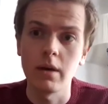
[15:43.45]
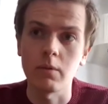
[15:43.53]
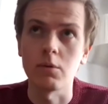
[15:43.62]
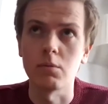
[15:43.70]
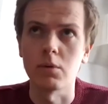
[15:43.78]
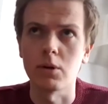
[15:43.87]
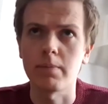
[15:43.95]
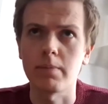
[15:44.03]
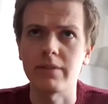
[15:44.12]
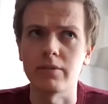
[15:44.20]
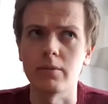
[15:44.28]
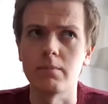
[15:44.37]
We were
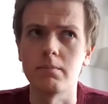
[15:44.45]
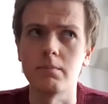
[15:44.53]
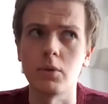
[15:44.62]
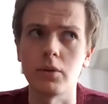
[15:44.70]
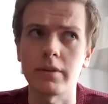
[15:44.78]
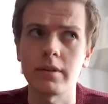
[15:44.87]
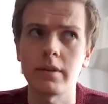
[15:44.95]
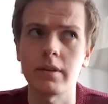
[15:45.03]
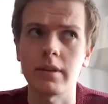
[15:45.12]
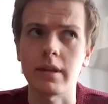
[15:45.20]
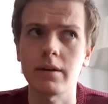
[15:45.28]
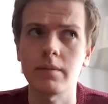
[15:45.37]
back for a month
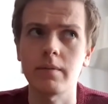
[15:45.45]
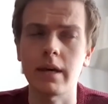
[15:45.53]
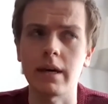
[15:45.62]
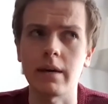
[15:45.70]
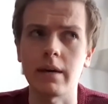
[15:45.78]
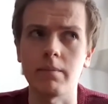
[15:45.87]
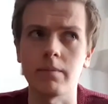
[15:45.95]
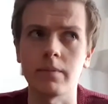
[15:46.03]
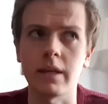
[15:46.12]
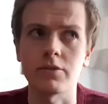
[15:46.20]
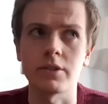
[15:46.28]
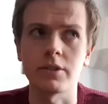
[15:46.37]
there. They
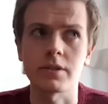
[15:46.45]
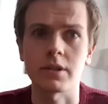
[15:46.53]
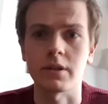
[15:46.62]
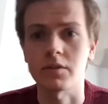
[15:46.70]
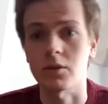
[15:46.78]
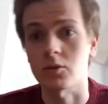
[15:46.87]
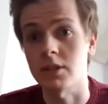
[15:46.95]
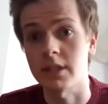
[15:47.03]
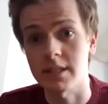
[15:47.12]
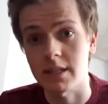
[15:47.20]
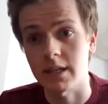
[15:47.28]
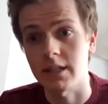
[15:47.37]
introduced kind of social
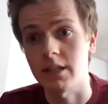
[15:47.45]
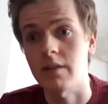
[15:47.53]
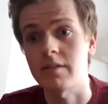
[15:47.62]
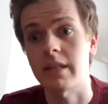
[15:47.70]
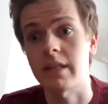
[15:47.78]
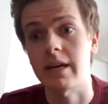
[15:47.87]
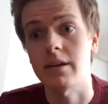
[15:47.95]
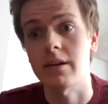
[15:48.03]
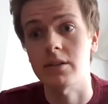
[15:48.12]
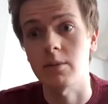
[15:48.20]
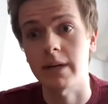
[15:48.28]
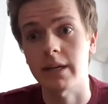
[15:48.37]
distancing in the office and had
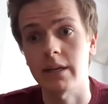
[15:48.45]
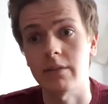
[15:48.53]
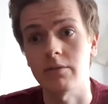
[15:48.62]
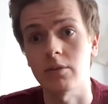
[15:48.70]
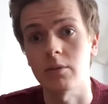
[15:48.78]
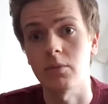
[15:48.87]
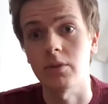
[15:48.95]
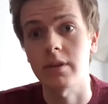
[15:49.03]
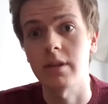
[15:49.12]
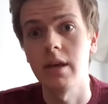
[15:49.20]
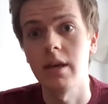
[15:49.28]
us all back in for a month.